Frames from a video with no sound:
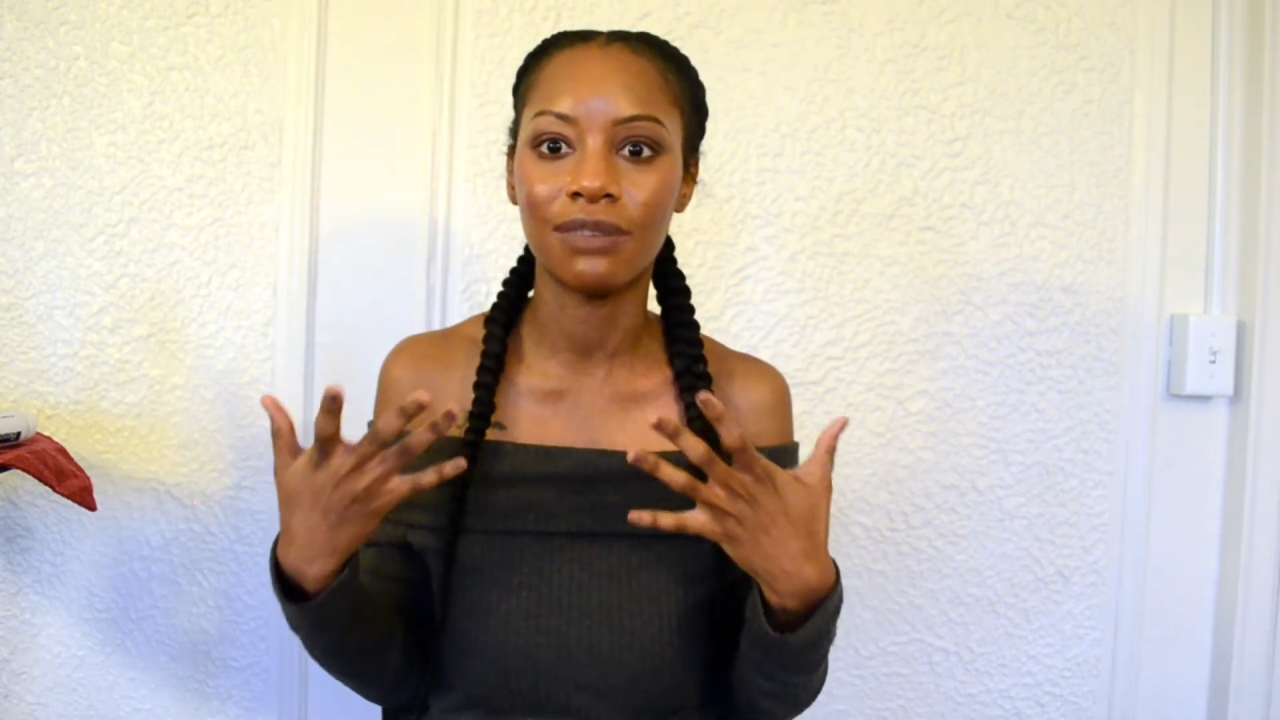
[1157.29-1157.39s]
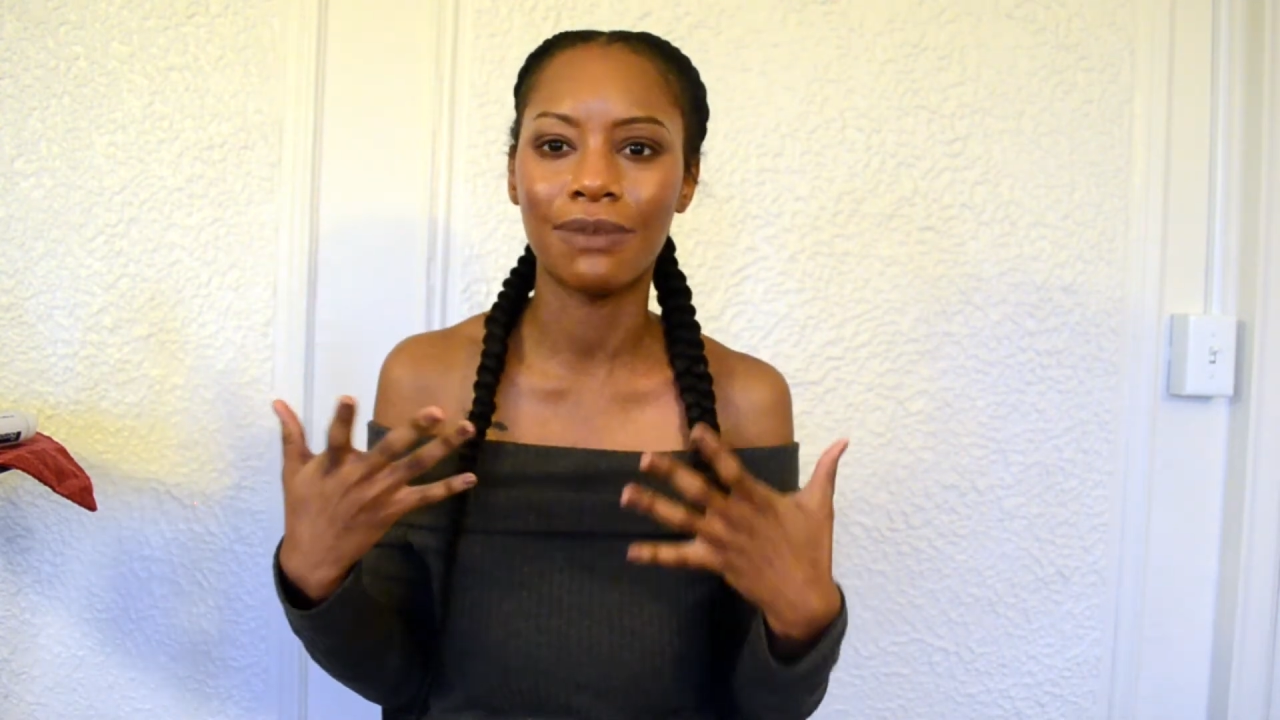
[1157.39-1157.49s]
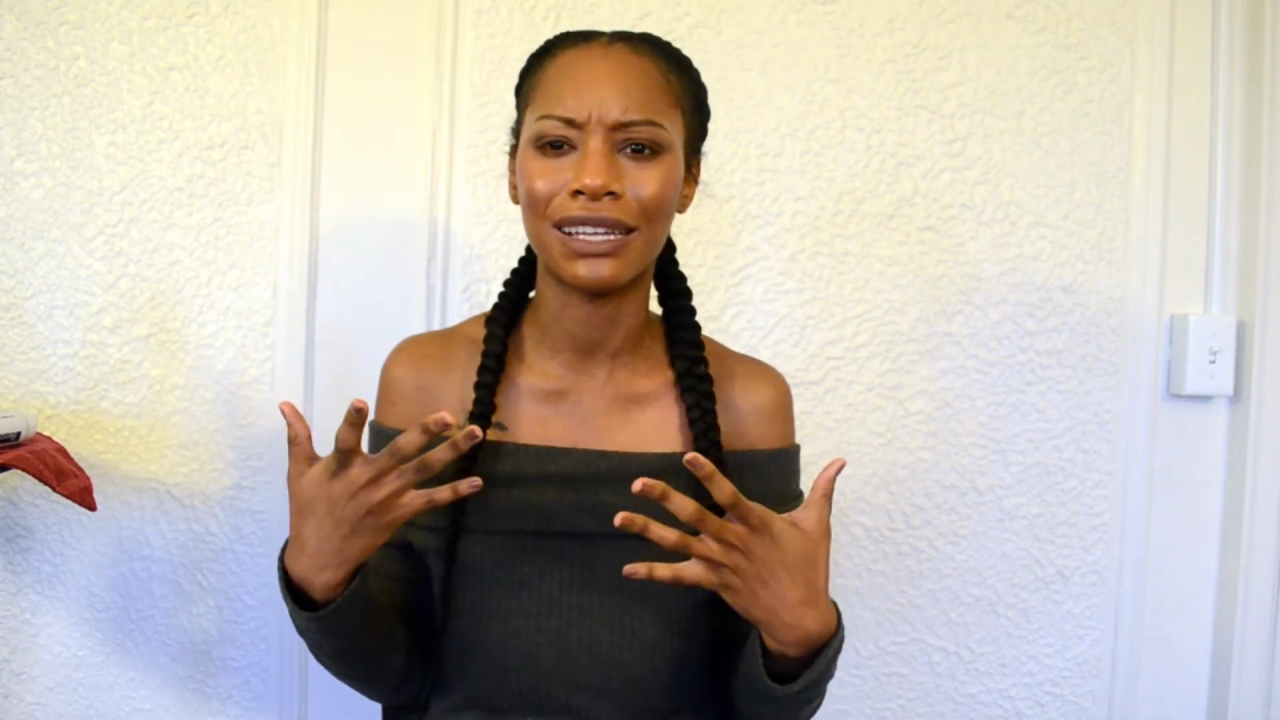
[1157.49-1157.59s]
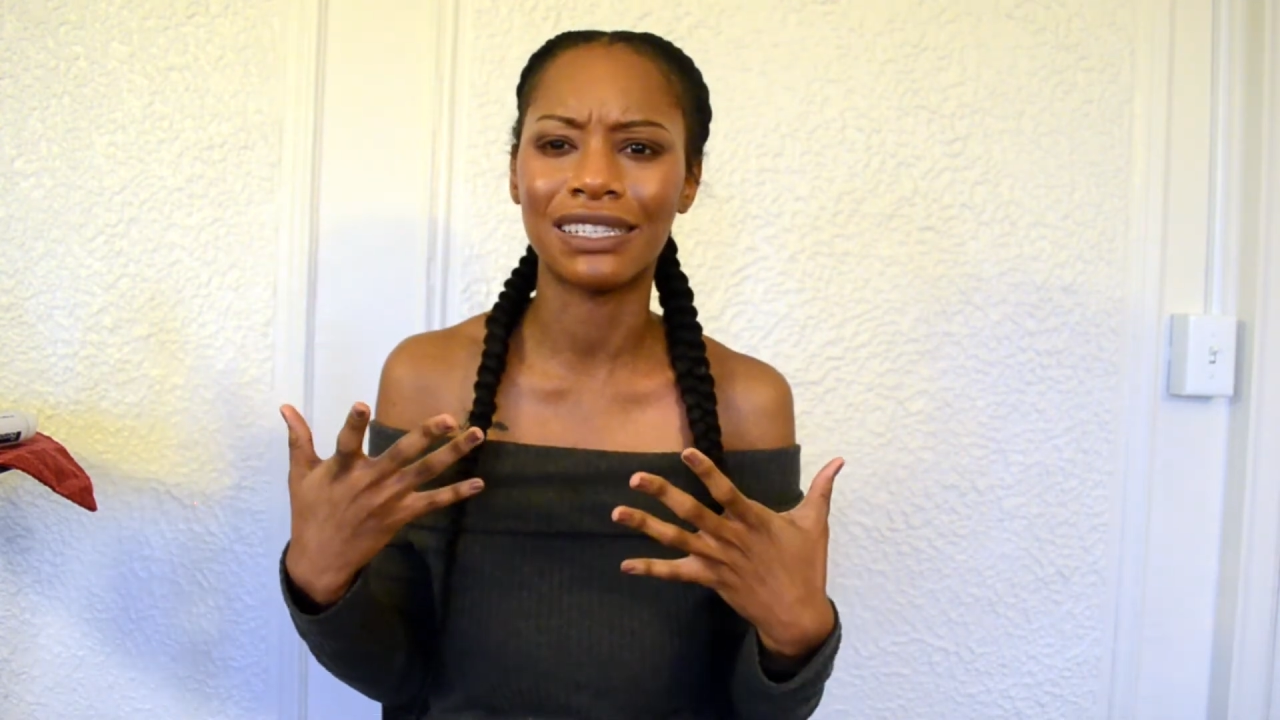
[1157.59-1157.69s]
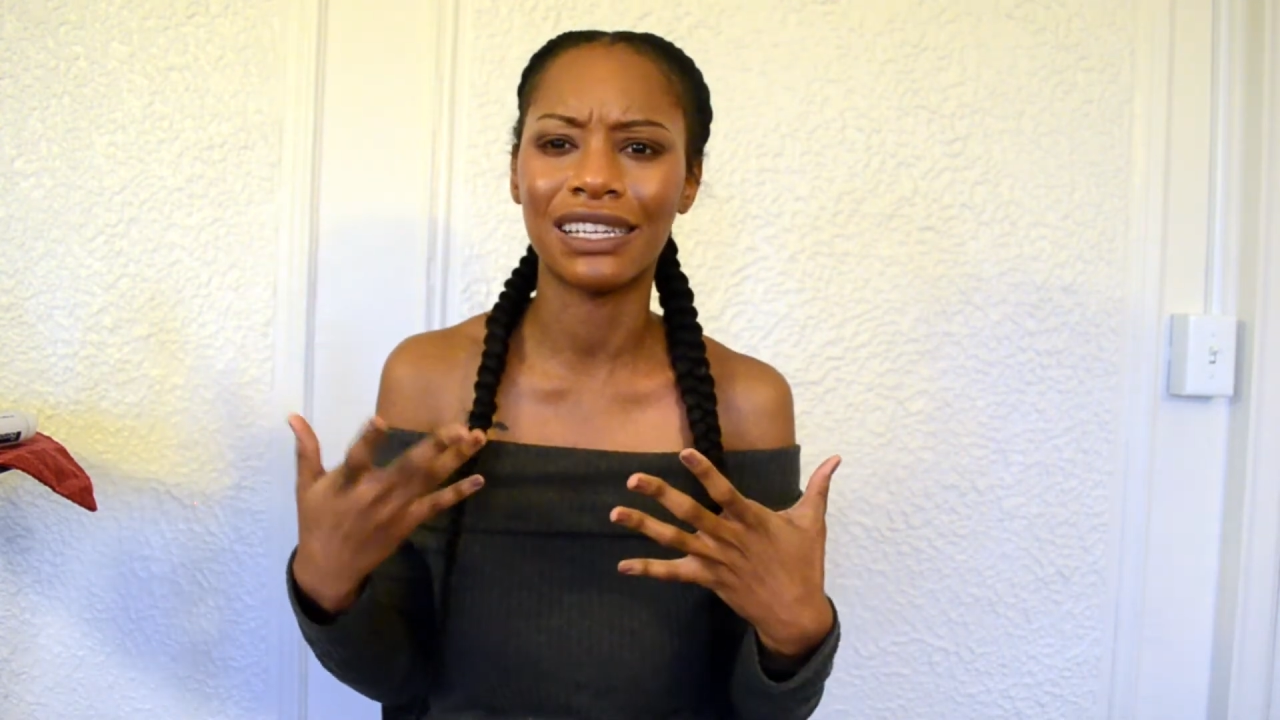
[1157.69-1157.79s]

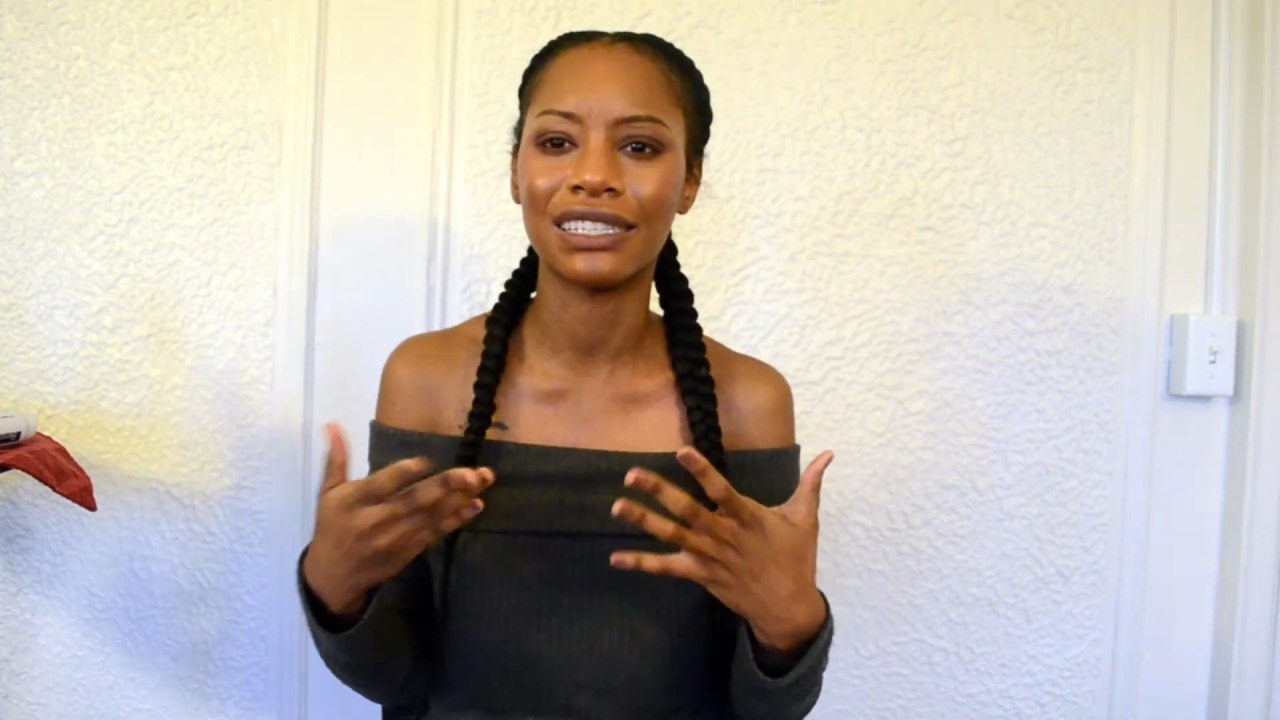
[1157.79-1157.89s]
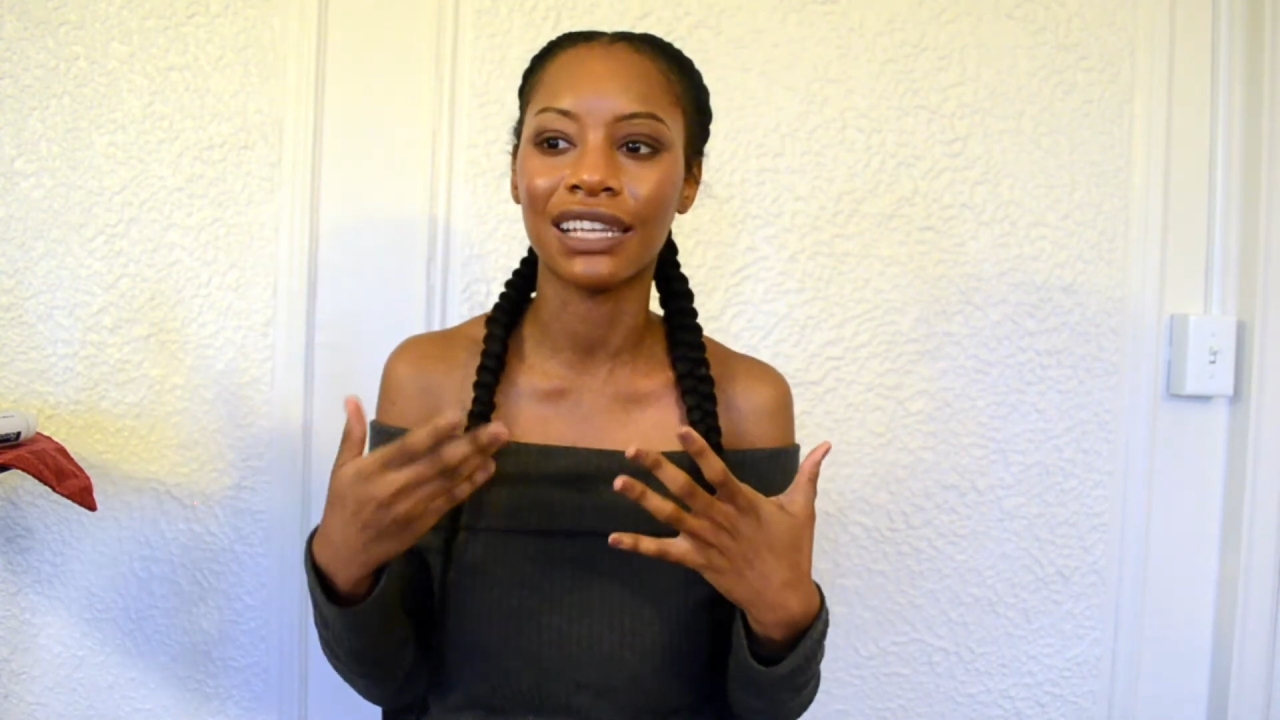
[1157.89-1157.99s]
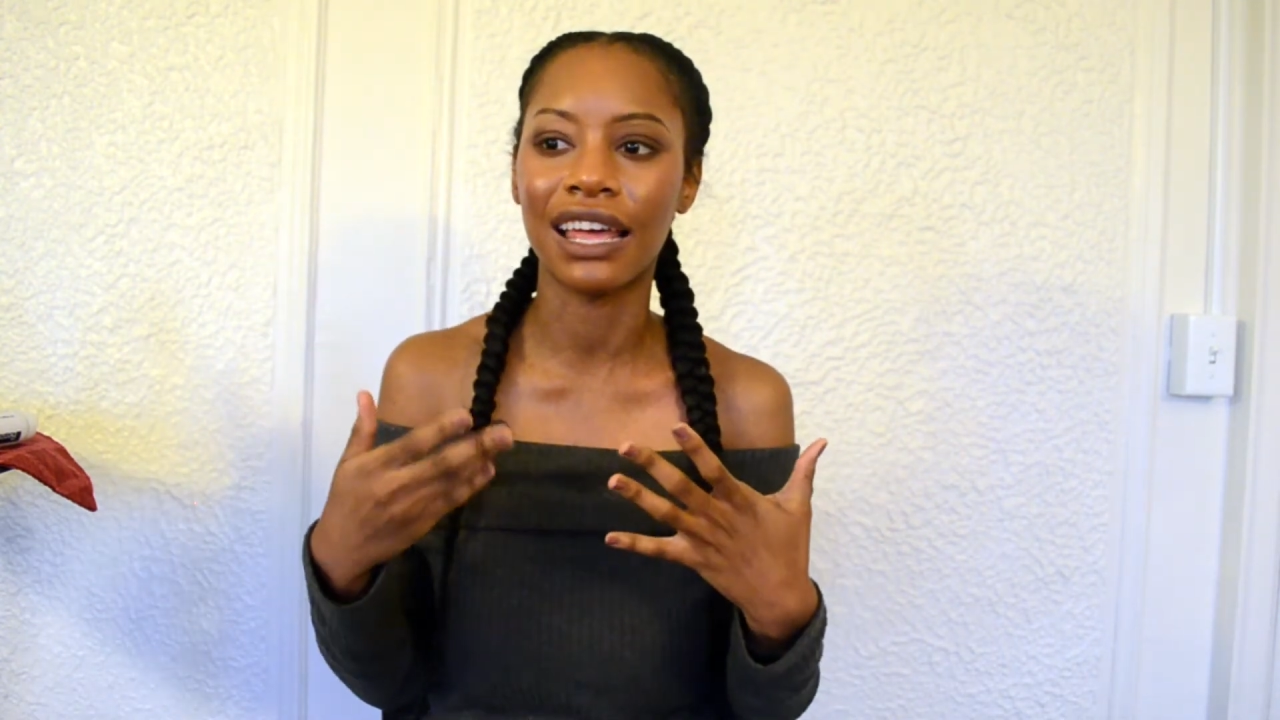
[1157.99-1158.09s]
makes sense.